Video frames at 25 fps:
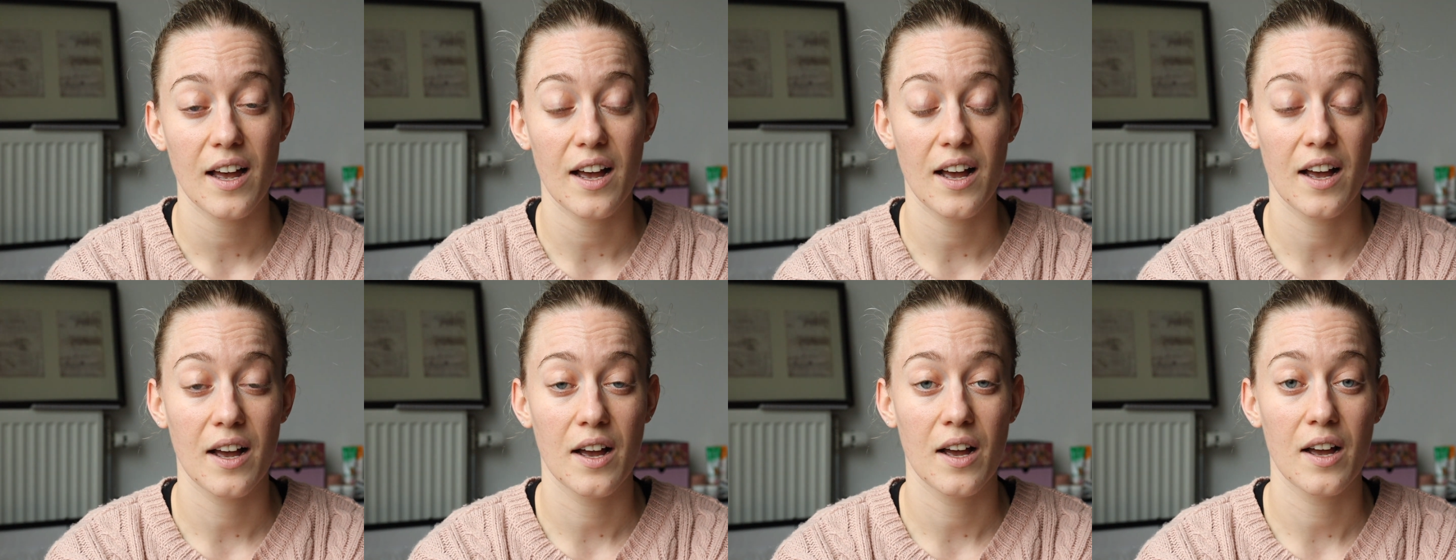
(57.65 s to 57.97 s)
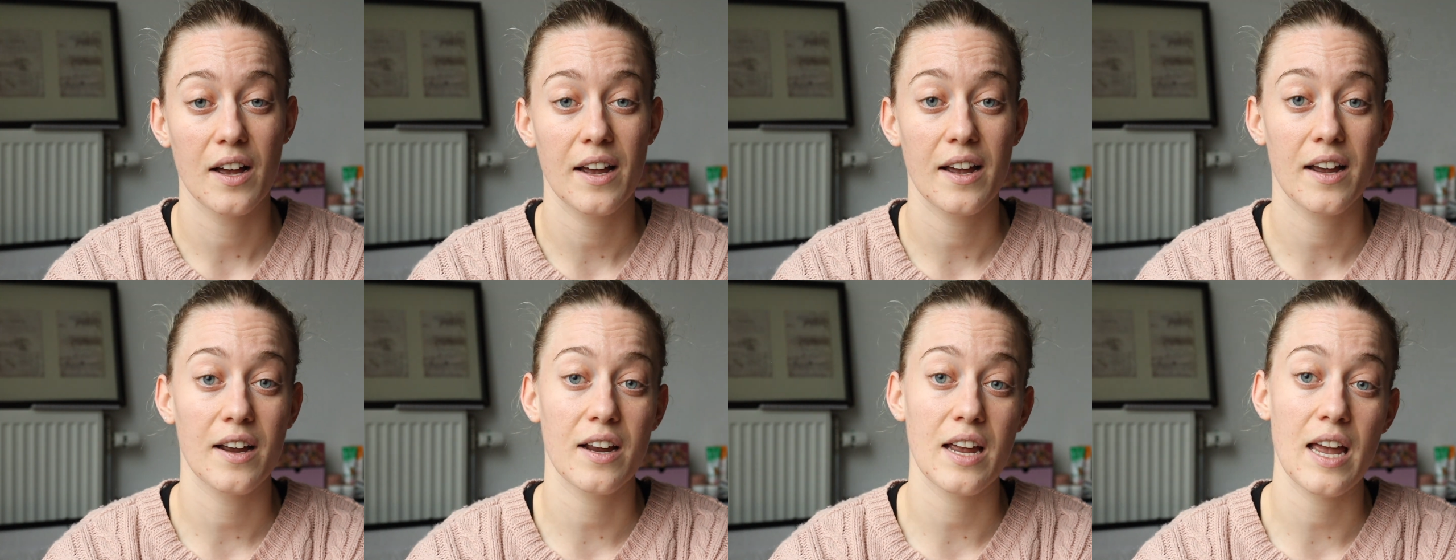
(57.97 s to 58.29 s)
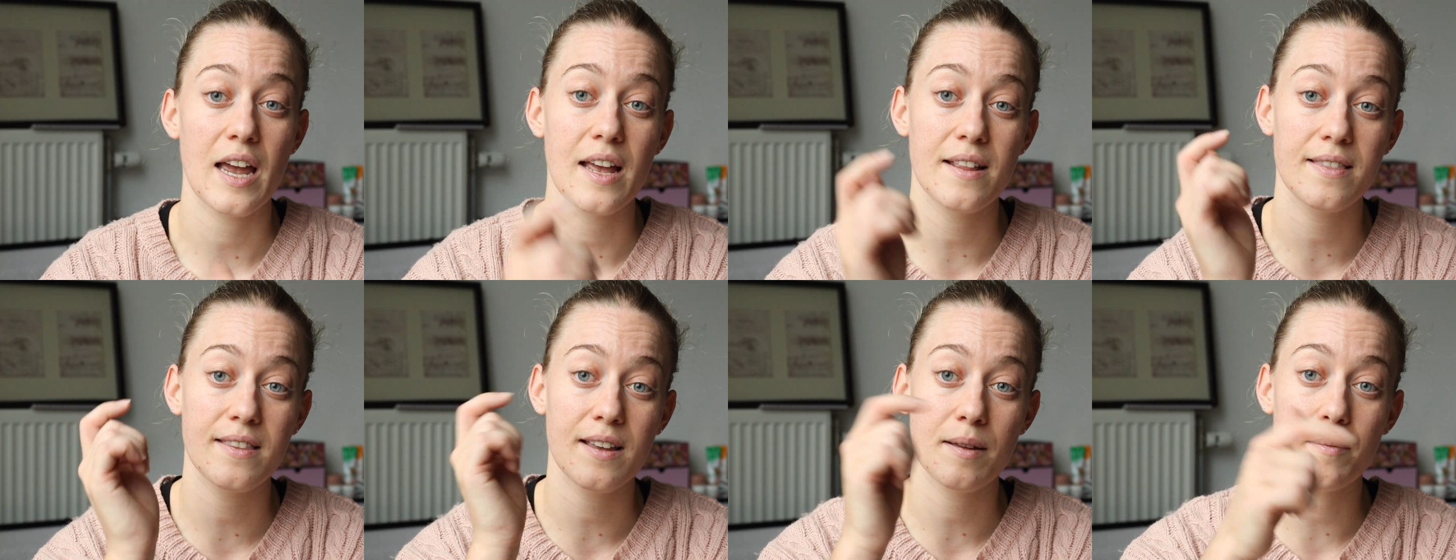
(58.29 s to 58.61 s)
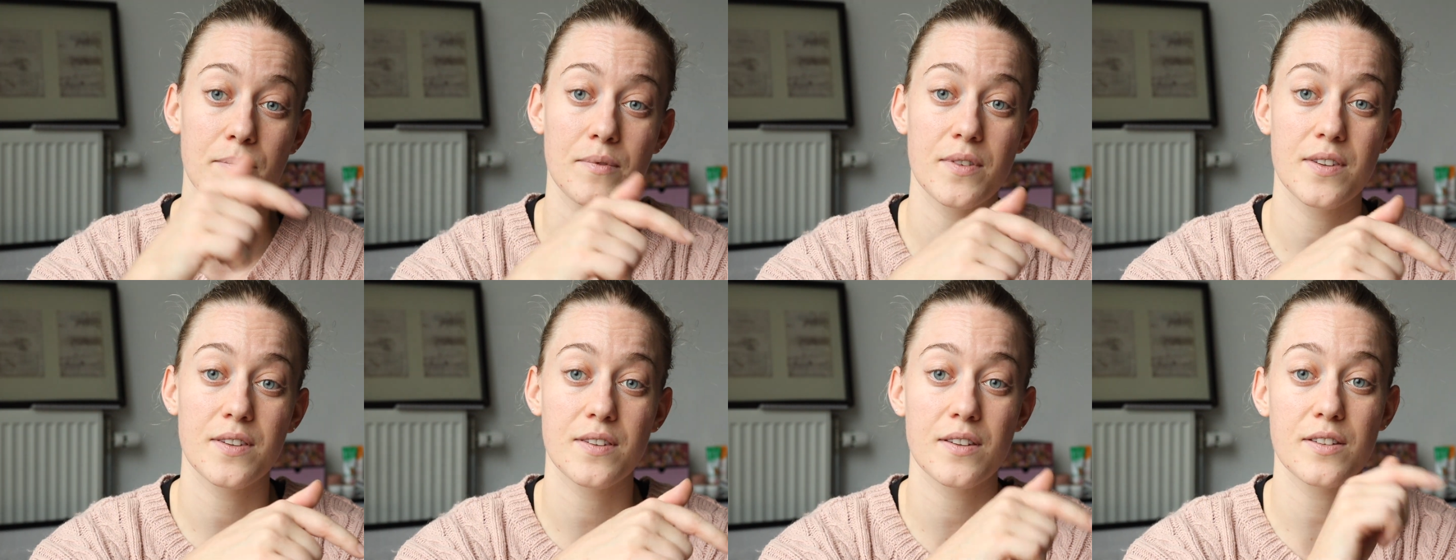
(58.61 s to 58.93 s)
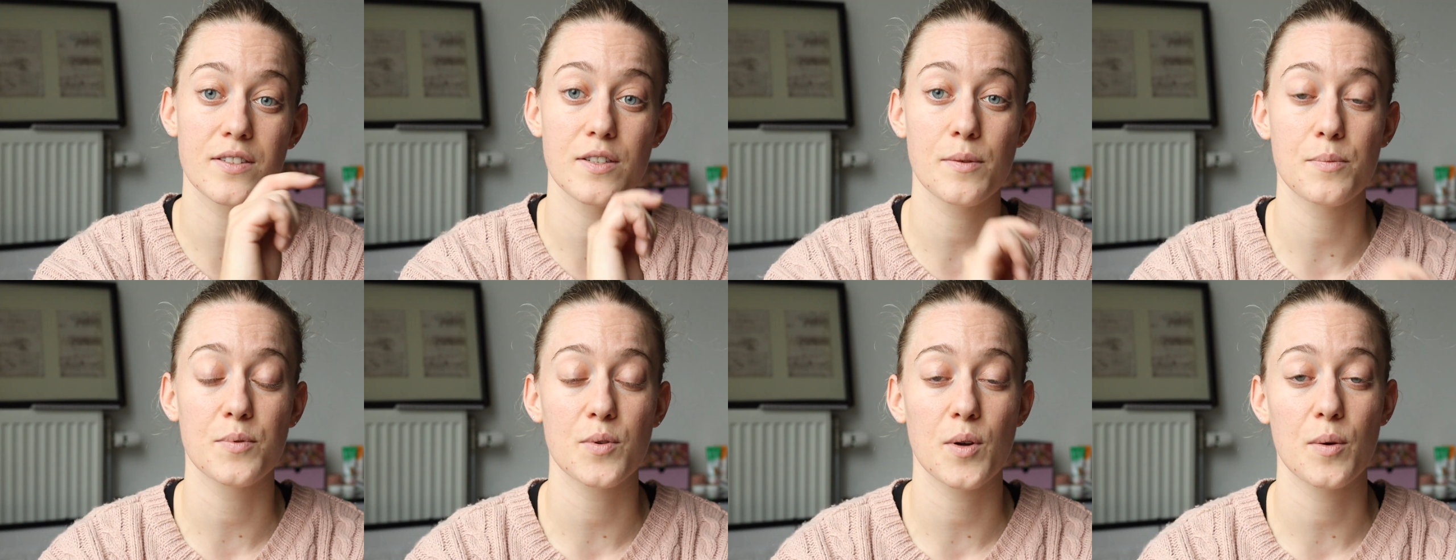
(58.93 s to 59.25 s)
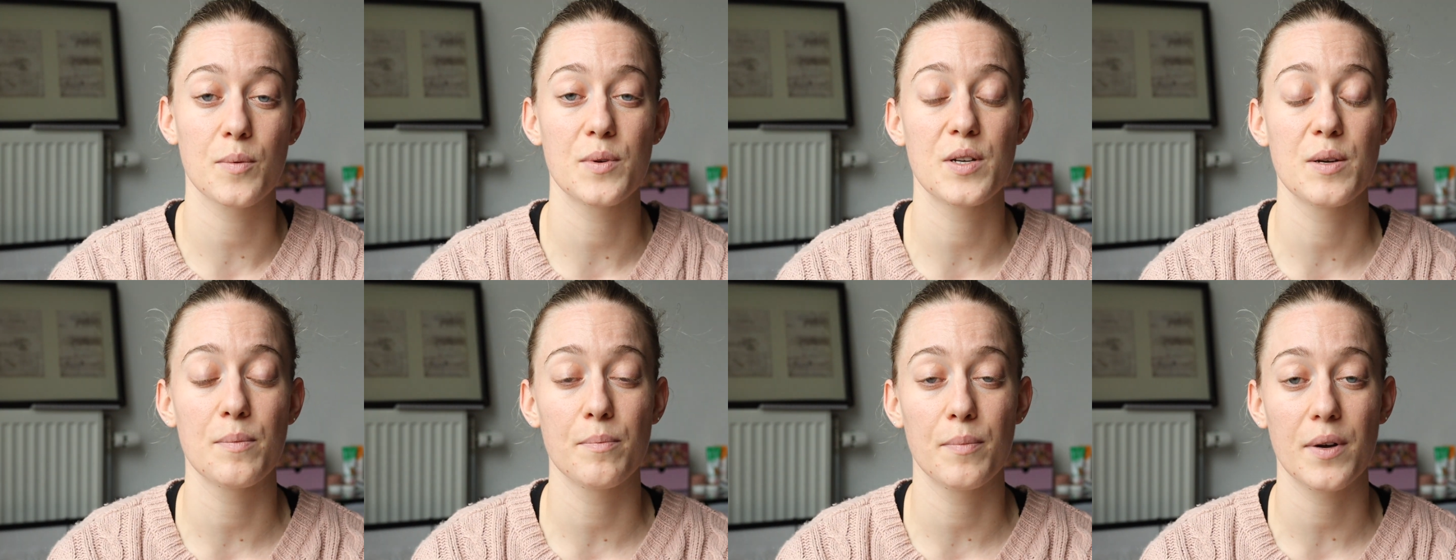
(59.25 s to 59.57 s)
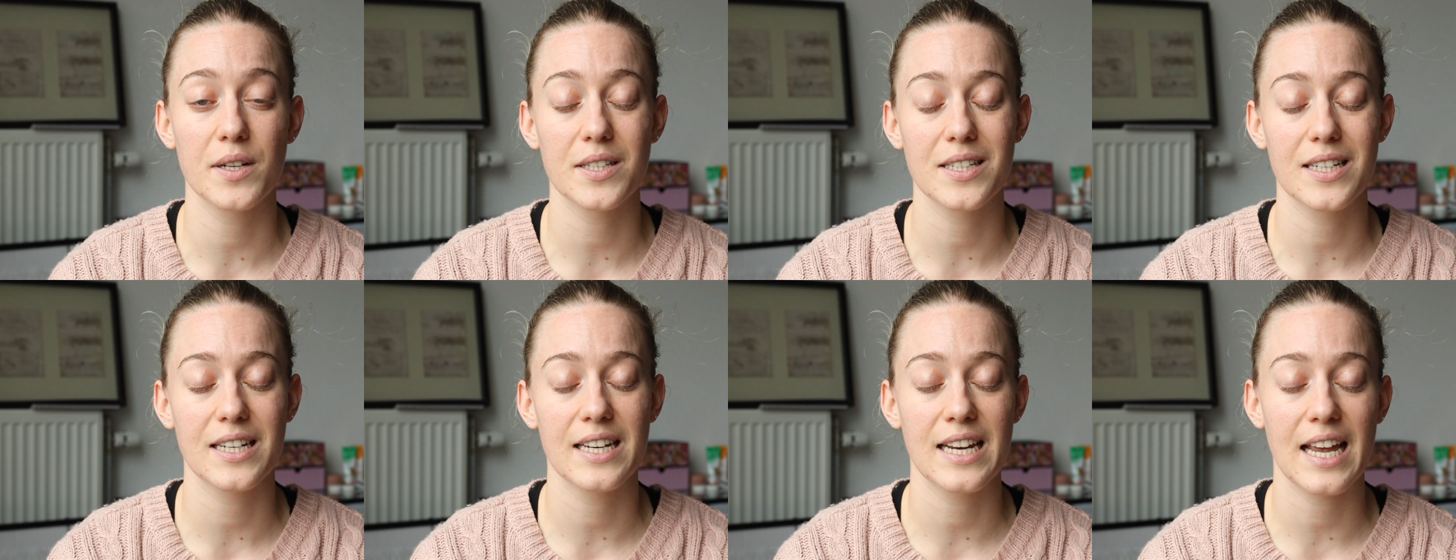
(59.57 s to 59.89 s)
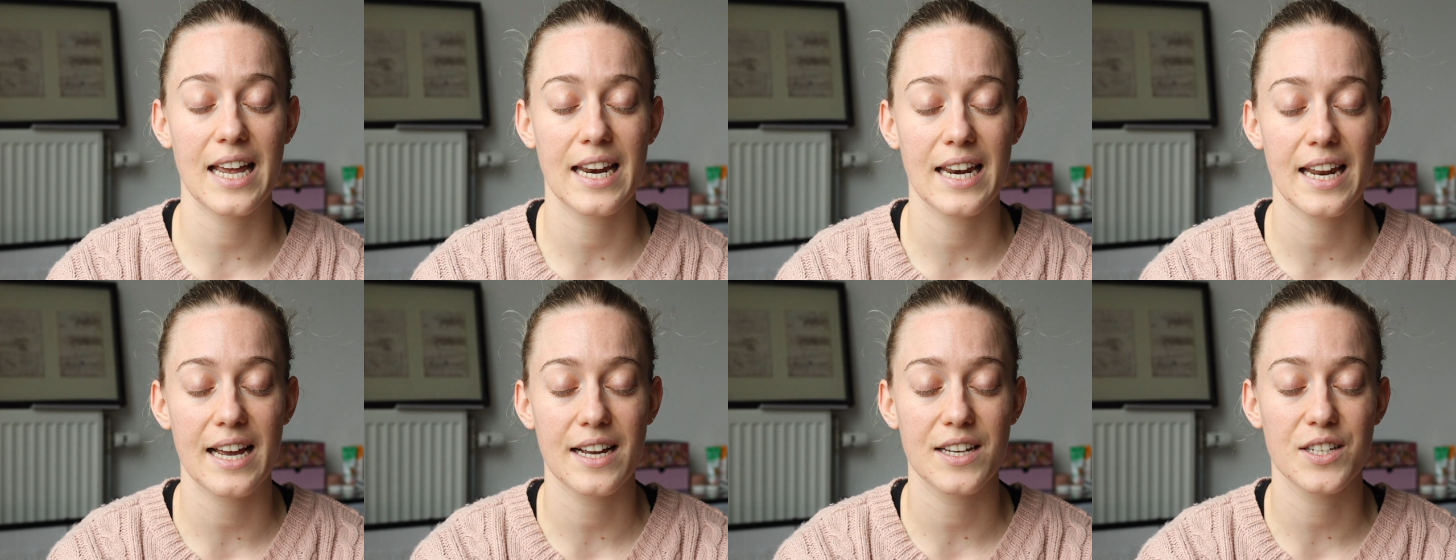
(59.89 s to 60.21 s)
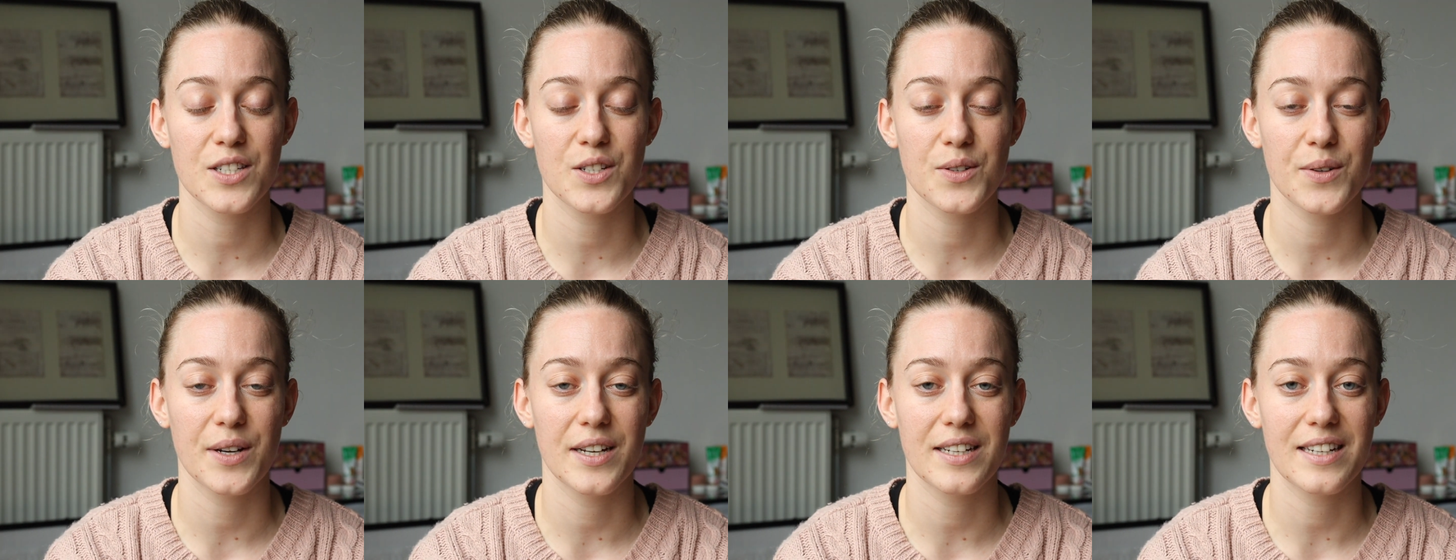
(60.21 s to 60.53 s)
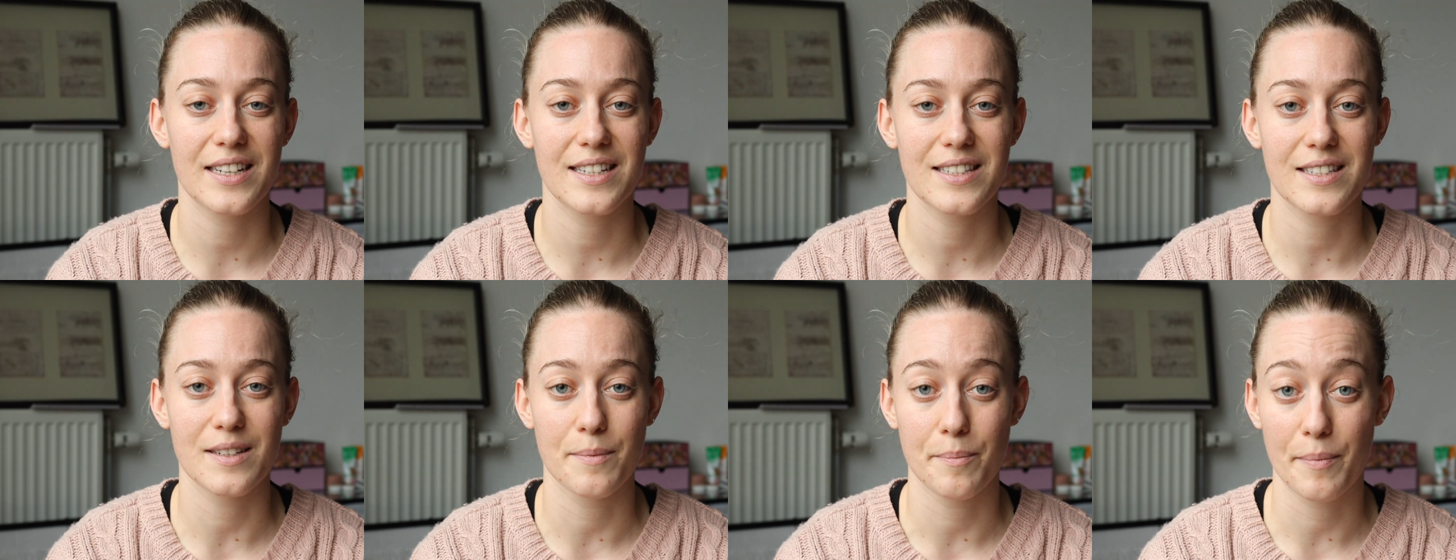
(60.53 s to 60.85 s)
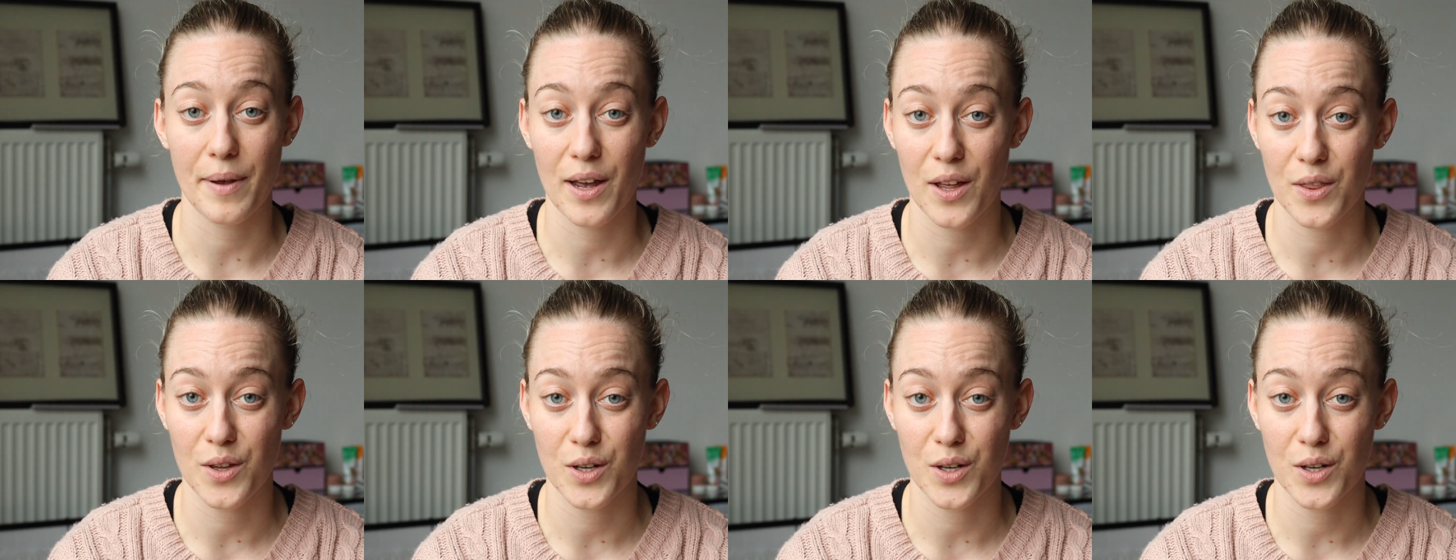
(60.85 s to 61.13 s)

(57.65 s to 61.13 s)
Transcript: Hit that subscription button, and next to it is a bell